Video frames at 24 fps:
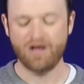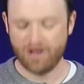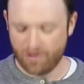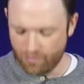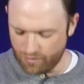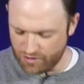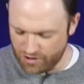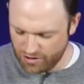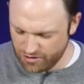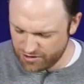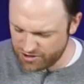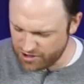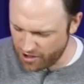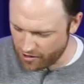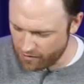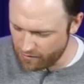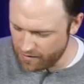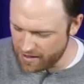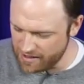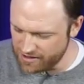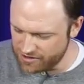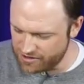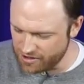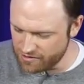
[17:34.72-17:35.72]
When you start
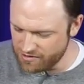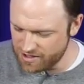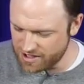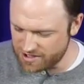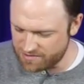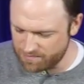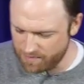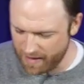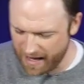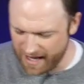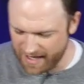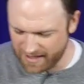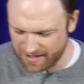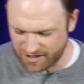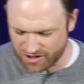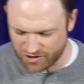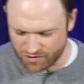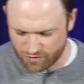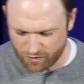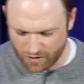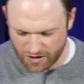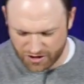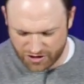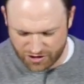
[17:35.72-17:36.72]
reading through this
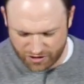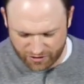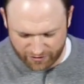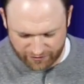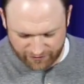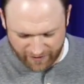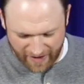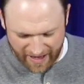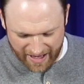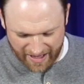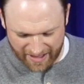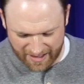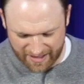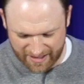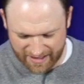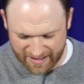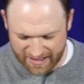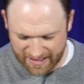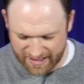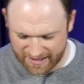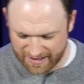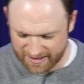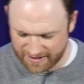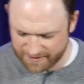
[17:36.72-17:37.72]
passage, what you're finding
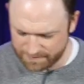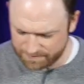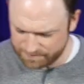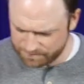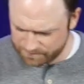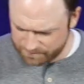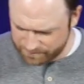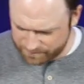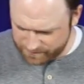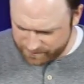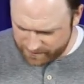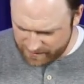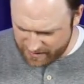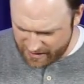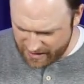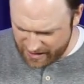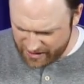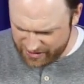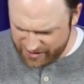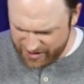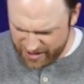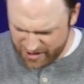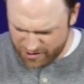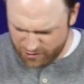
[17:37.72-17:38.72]
is
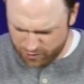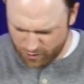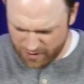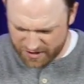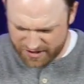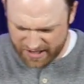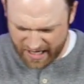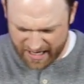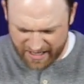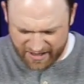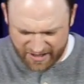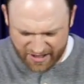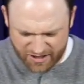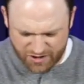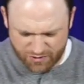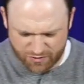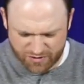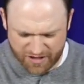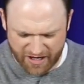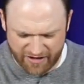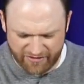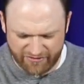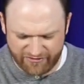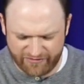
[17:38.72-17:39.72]
this was
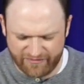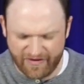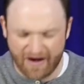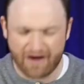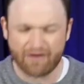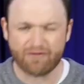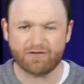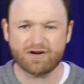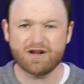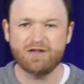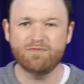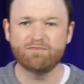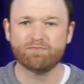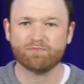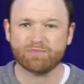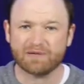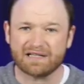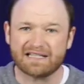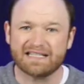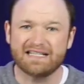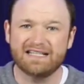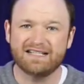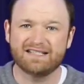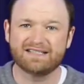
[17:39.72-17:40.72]
a very
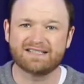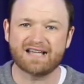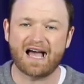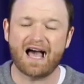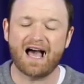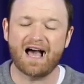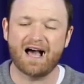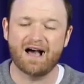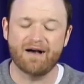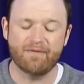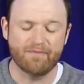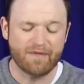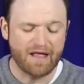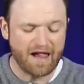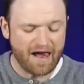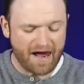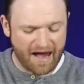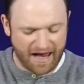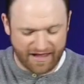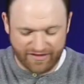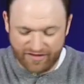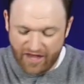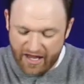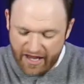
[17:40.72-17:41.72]
bleak time,
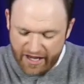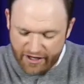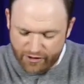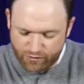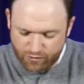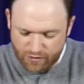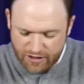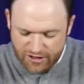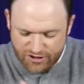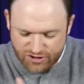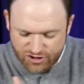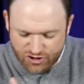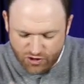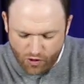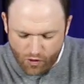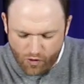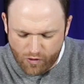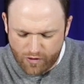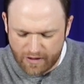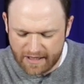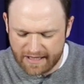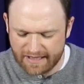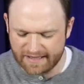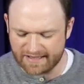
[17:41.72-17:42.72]
and they had
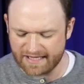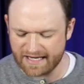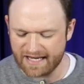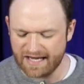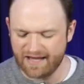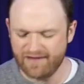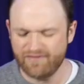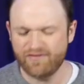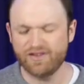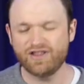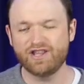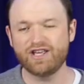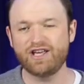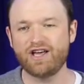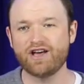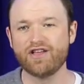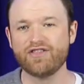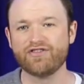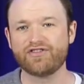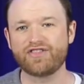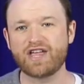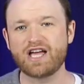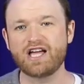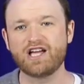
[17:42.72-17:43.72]
resorted to even the
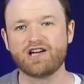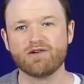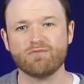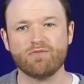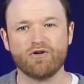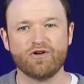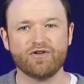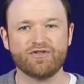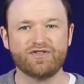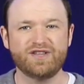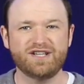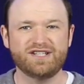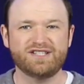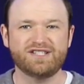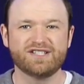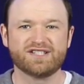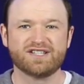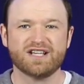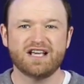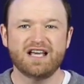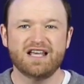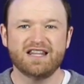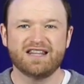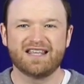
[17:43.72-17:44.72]
unthinkable. This
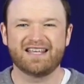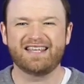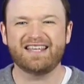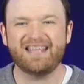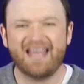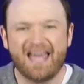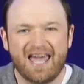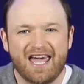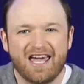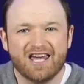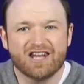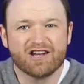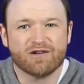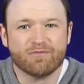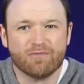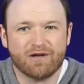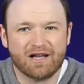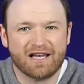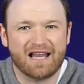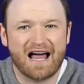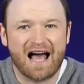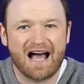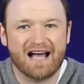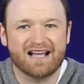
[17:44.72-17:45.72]
is the
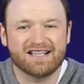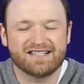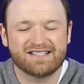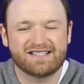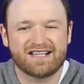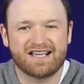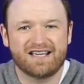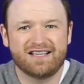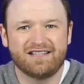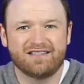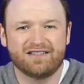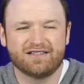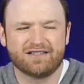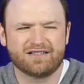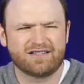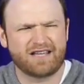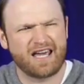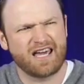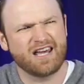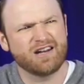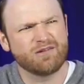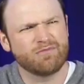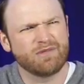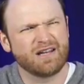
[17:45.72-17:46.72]

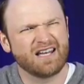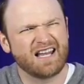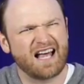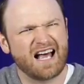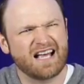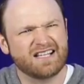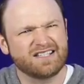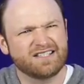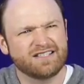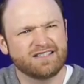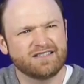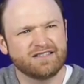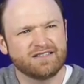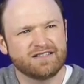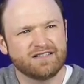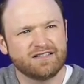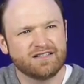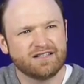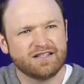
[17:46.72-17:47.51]
cannibalizing.